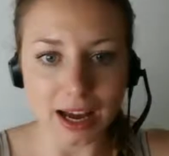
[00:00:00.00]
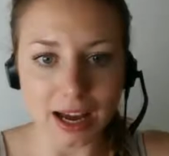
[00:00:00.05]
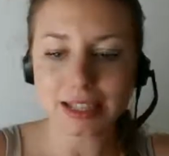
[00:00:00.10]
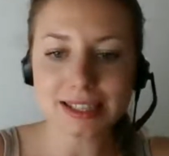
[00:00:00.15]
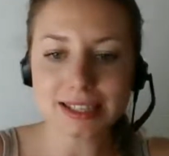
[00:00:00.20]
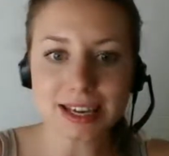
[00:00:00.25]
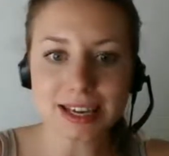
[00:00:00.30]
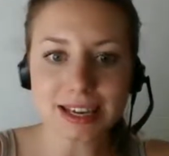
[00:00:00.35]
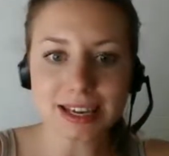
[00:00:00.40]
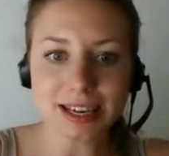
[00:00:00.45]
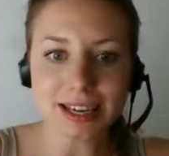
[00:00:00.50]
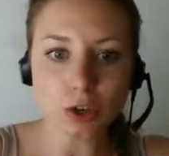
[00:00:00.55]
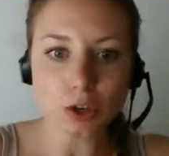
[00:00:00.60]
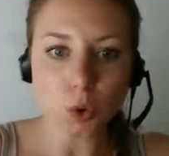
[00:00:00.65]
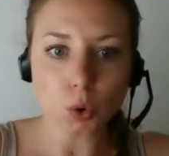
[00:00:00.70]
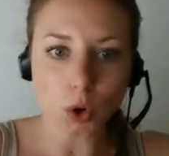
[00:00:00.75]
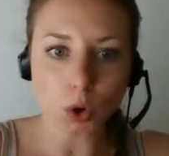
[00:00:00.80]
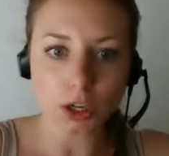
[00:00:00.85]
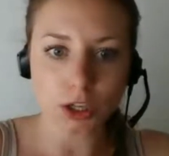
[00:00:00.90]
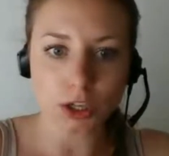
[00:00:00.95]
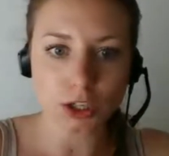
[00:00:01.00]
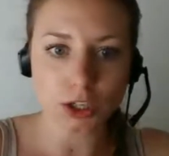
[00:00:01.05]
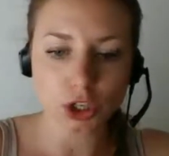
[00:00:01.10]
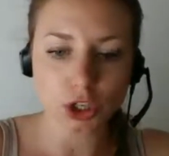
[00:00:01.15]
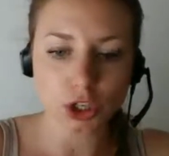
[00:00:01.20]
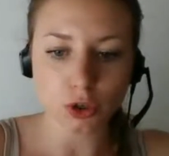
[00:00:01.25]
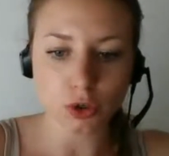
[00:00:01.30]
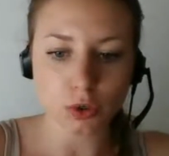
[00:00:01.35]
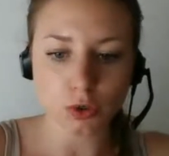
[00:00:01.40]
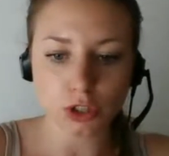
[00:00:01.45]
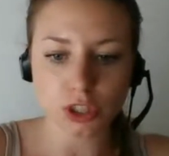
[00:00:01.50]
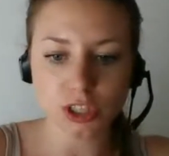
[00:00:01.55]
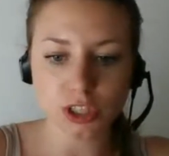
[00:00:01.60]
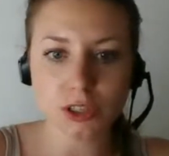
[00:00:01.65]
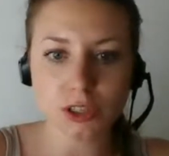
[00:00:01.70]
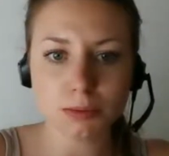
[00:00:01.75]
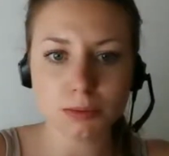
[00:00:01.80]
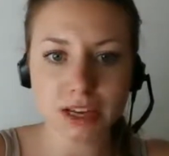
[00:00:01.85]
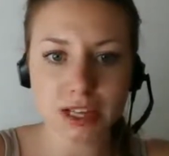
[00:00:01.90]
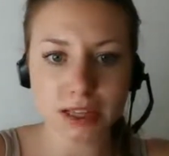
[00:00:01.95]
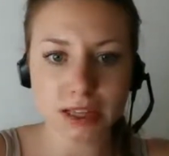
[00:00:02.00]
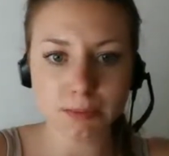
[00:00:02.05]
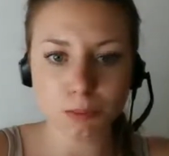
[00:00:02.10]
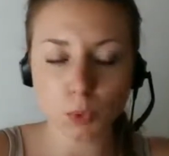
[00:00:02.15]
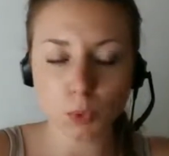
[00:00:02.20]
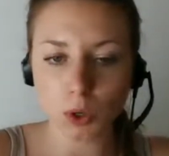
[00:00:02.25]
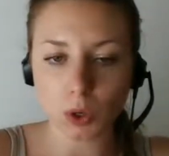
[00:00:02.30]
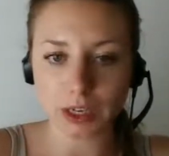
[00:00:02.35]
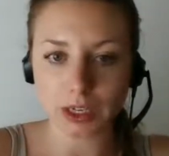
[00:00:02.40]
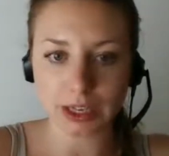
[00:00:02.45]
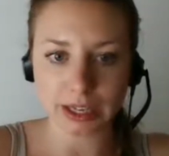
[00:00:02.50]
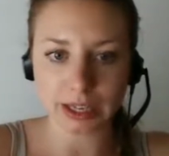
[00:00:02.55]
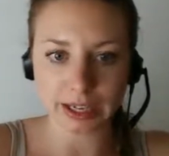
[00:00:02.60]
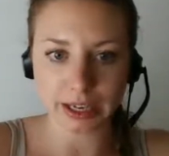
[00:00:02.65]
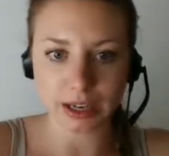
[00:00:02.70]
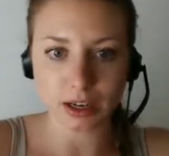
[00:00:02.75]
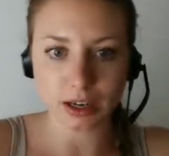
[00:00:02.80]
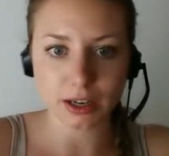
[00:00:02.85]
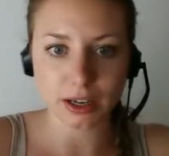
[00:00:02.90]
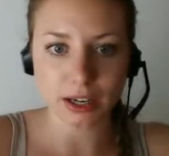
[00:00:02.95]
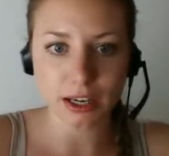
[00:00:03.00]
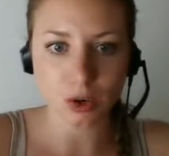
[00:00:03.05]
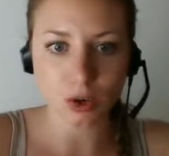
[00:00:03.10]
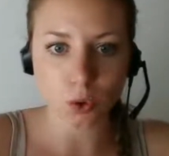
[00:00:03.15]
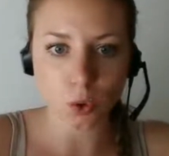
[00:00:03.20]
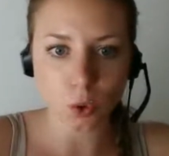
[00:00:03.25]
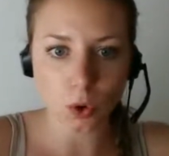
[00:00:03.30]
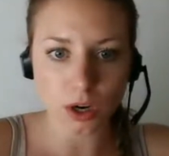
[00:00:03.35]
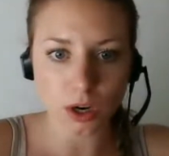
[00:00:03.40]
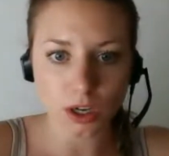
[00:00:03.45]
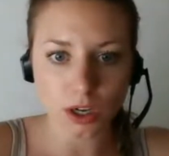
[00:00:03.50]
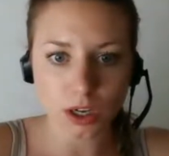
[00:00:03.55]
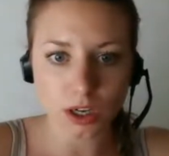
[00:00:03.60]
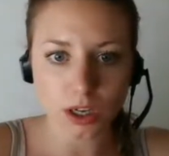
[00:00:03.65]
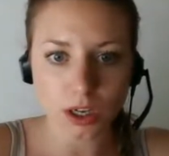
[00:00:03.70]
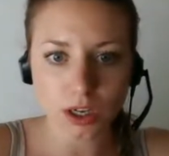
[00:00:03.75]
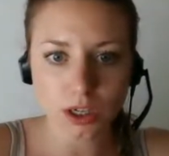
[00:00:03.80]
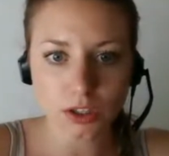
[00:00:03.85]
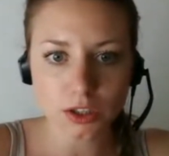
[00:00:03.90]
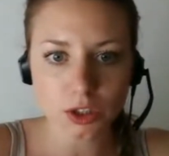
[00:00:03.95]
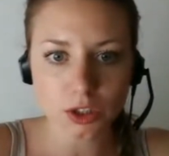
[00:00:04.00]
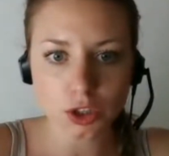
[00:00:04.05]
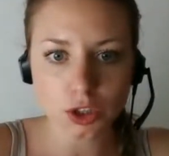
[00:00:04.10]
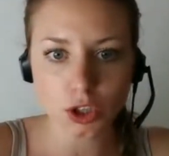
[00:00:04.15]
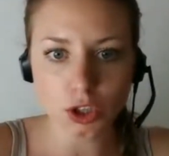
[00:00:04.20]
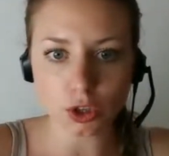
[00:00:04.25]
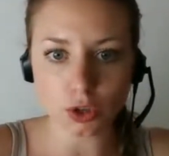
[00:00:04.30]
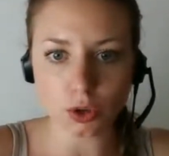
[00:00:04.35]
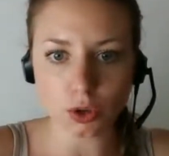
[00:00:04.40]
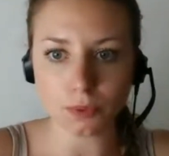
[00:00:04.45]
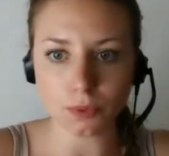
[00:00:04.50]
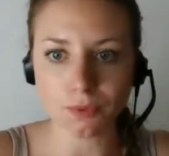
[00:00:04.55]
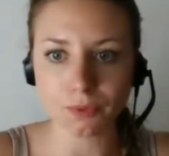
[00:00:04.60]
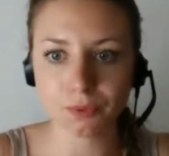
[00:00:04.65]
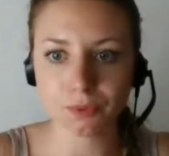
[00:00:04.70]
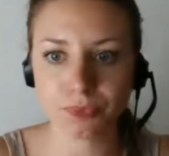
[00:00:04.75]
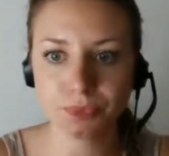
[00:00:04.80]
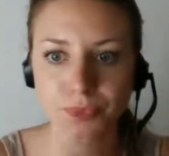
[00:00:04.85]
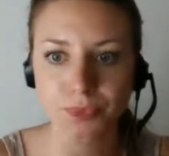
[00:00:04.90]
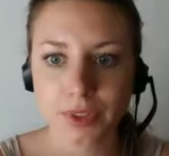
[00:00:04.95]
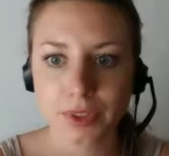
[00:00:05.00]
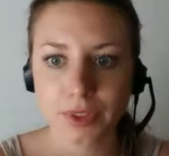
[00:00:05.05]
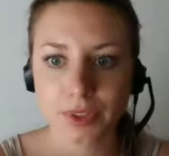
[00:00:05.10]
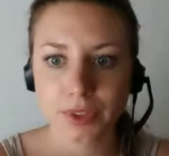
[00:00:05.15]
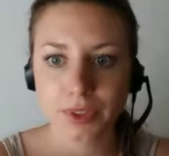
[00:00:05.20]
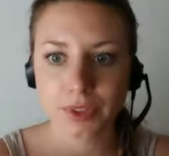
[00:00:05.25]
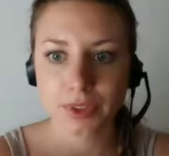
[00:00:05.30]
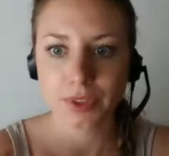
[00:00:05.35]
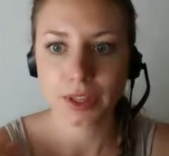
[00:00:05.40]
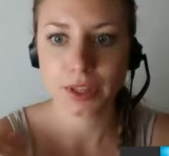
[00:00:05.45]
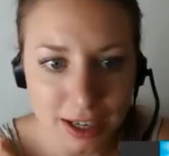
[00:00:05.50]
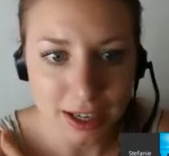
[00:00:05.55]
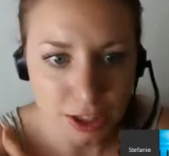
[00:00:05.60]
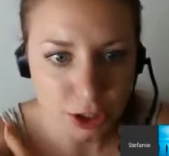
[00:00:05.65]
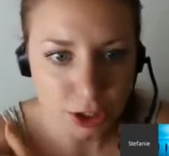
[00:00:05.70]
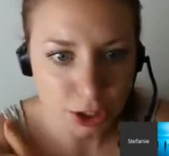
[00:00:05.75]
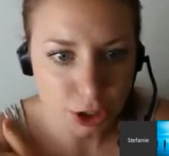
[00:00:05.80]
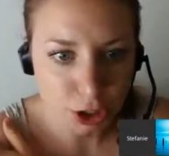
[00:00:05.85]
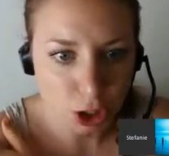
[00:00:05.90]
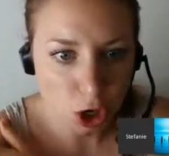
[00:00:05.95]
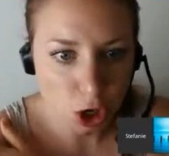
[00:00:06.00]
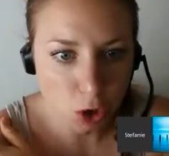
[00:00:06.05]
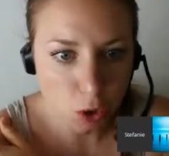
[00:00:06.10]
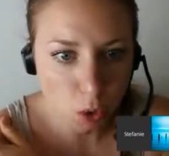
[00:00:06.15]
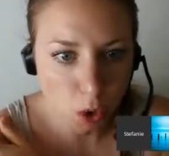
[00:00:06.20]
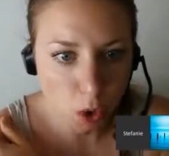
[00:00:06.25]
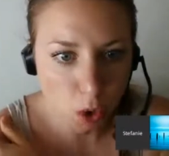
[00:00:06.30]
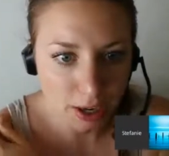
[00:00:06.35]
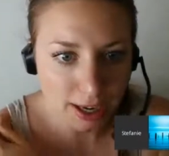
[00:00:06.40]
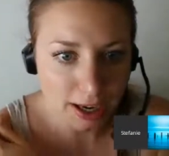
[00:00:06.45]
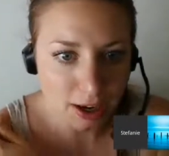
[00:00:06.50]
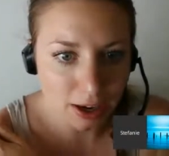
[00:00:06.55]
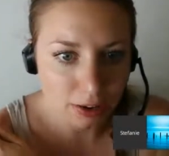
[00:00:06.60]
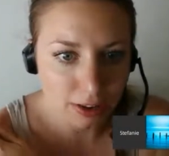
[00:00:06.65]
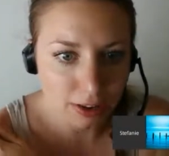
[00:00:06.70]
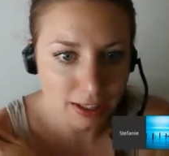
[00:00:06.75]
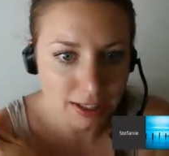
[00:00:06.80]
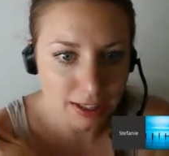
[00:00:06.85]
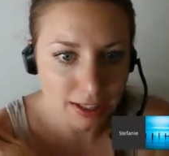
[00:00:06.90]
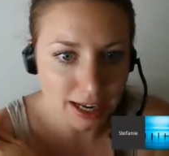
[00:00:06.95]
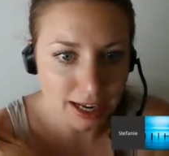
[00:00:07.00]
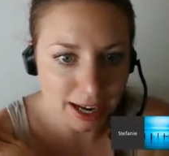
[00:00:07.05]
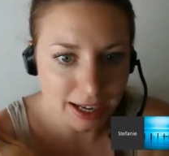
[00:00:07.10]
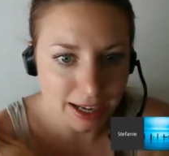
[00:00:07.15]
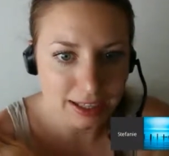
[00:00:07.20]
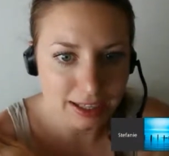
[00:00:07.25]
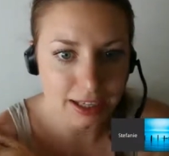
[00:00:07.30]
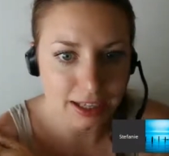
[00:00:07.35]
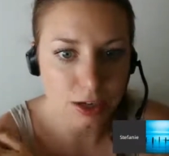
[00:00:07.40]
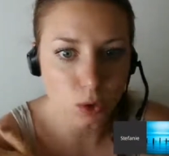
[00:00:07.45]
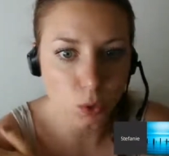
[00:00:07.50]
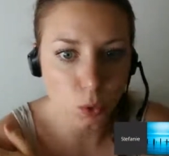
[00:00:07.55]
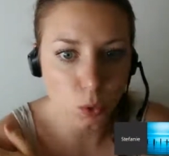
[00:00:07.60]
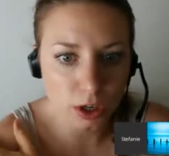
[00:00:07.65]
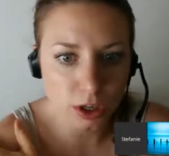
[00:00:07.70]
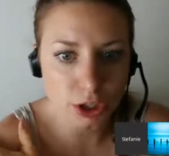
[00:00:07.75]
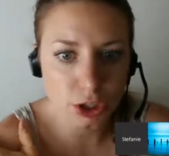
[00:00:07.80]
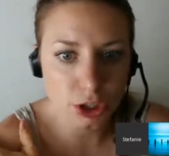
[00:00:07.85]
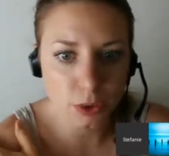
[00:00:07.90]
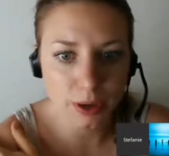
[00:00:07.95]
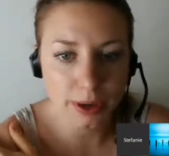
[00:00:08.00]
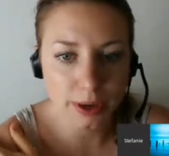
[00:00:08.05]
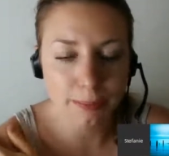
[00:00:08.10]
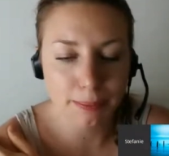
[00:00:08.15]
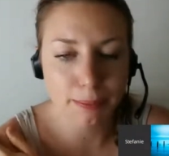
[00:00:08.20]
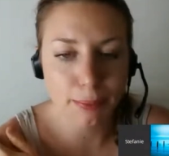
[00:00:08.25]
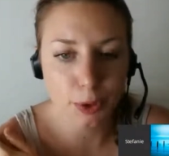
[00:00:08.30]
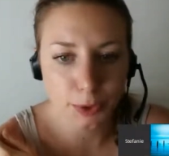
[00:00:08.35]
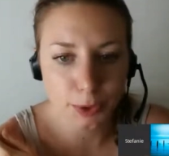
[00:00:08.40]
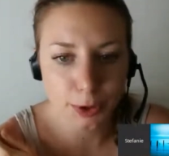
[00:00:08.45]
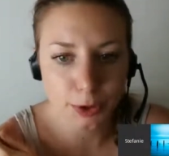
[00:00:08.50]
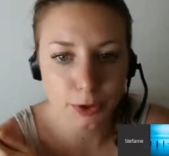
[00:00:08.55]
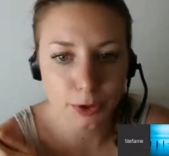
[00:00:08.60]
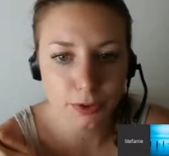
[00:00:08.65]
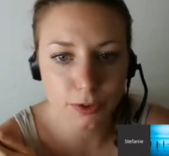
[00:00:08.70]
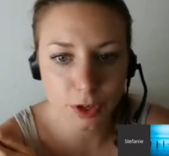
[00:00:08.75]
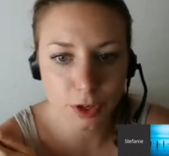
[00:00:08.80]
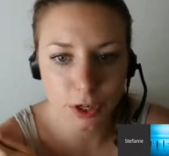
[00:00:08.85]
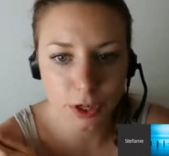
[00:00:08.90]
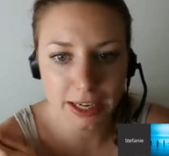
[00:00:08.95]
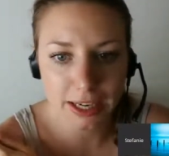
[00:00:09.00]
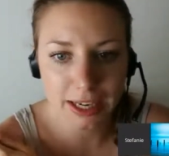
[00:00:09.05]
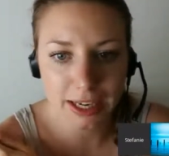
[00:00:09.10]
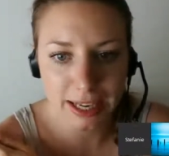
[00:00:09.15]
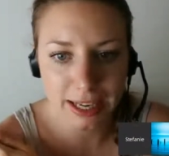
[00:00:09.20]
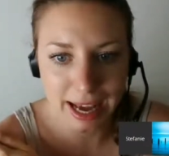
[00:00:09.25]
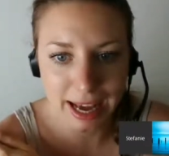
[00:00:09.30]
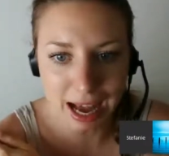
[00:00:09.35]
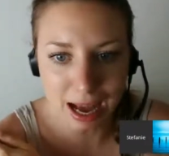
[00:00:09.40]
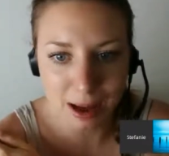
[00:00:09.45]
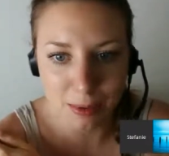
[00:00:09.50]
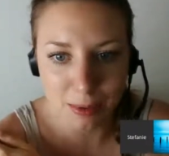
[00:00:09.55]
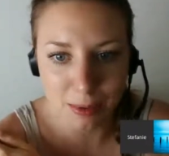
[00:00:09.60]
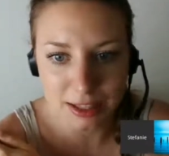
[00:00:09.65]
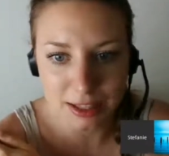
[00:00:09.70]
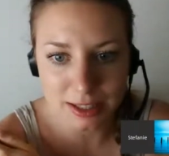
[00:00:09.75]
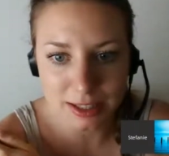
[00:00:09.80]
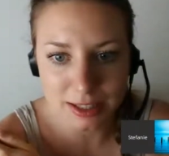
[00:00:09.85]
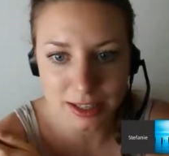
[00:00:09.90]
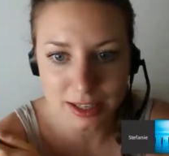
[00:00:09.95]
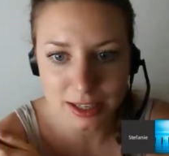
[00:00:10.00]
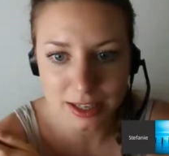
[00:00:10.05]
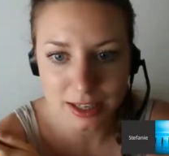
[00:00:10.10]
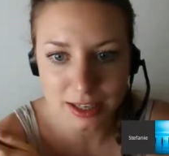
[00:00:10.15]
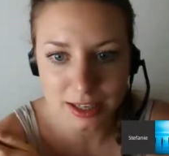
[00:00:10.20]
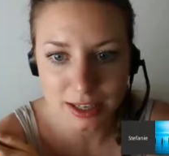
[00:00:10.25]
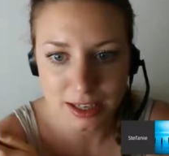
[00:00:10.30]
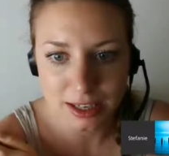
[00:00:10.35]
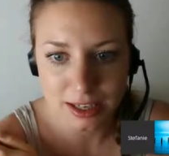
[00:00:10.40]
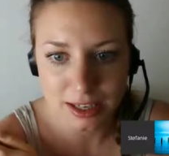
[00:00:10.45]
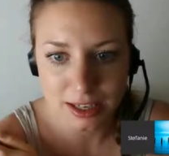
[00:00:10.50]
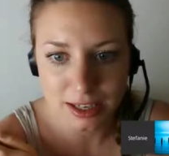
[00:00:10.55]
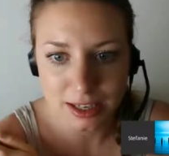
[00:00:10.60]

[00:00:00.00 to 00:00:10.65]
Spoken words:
or let's say in order to, just to be more clear, in order to, advised her to go on a healthy diet in order to improve her eating habits.